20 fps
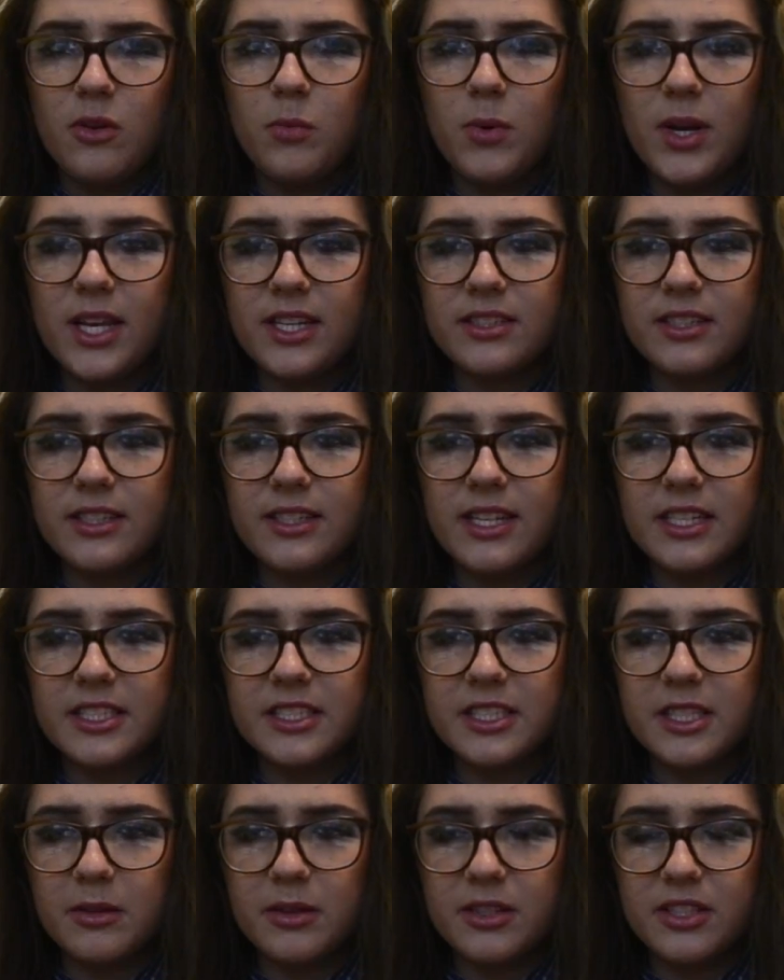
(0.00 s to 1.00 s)
which
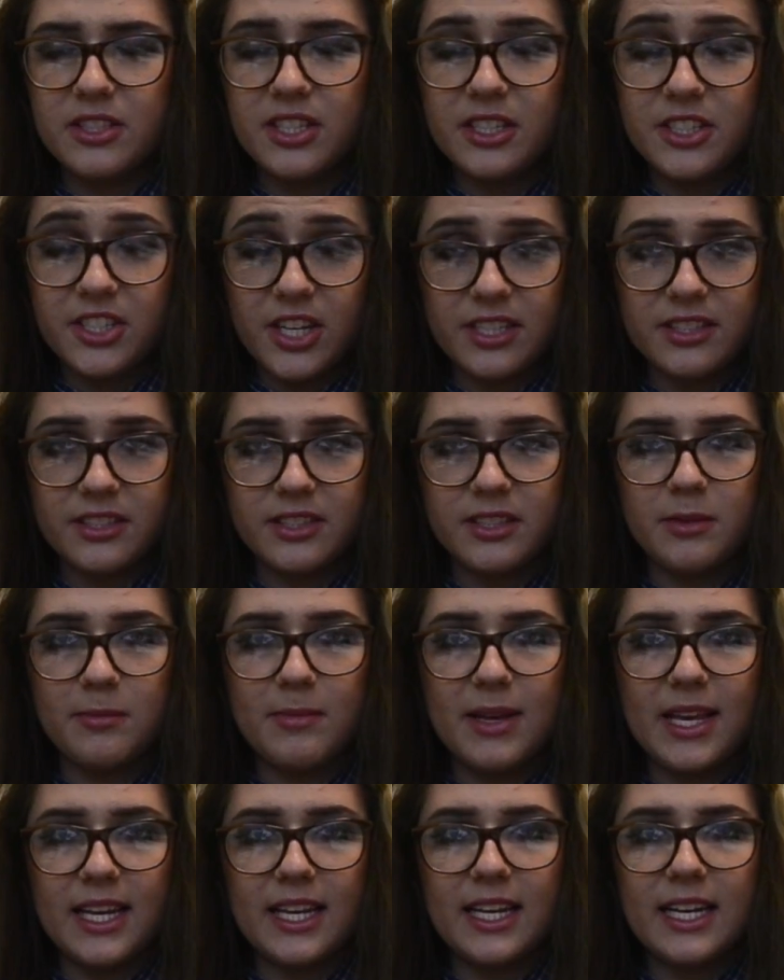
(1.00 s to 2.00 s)
suggests to
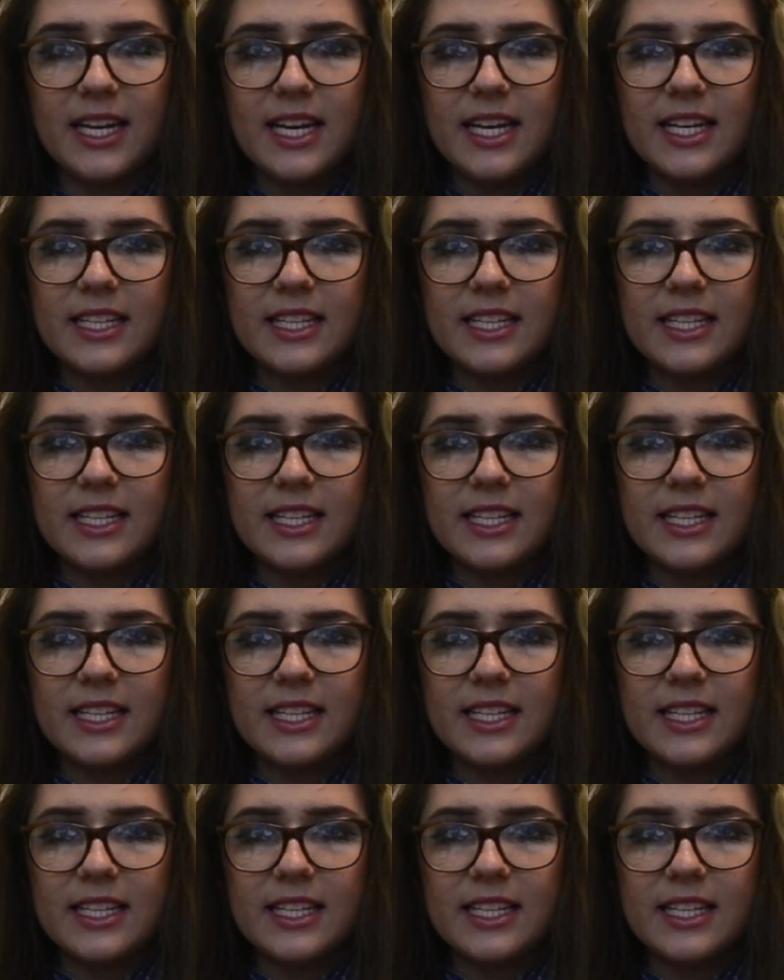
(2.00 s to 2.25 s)
me